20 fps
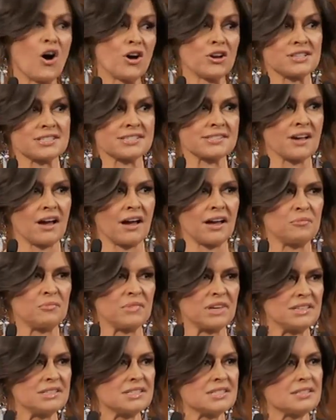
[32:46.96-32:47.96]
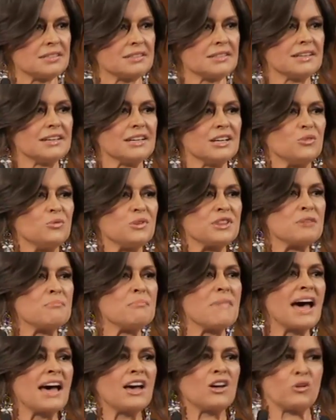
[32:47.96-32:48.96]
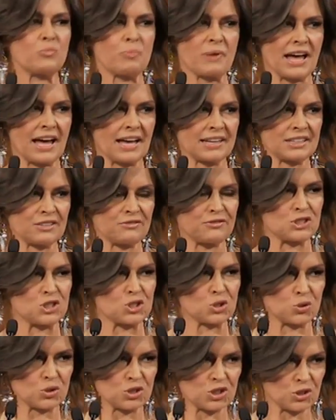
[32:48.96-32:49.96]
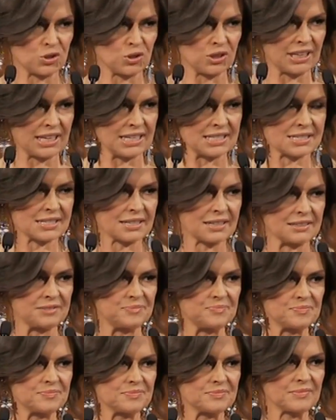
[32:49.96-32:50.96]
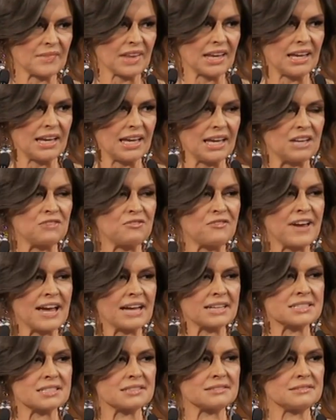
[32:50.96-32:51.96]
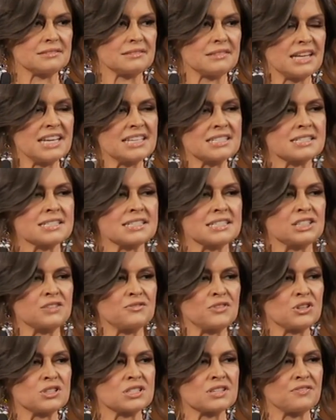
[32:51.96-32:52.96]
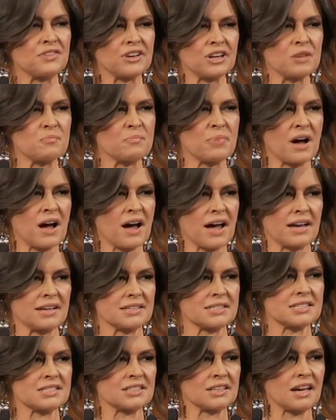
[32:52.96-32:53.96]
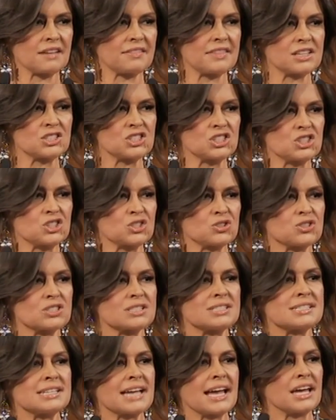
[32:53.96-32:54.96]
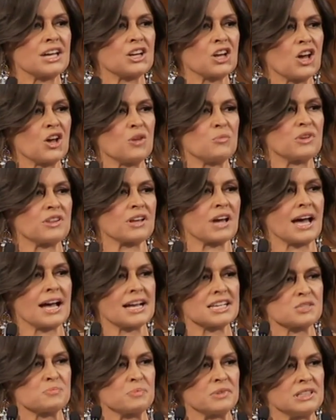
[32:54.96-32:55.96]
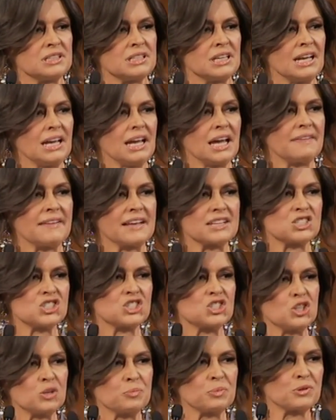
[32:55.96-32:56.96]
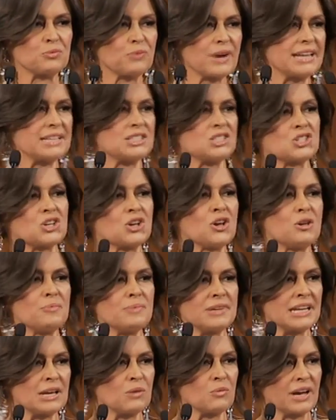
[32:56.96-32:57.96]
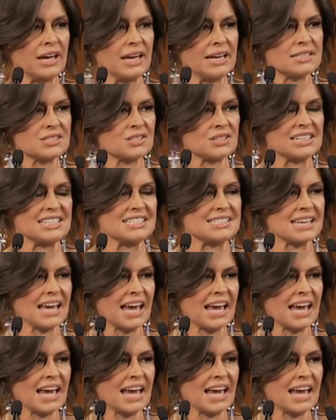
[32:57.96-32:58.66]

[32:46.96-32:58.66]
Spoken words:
on assignment with a male partner for Georgie or Lisa. In fact, Lisa's interviews are very biased and I think she should just stay at home with her husband and that stupid red turban he wears on his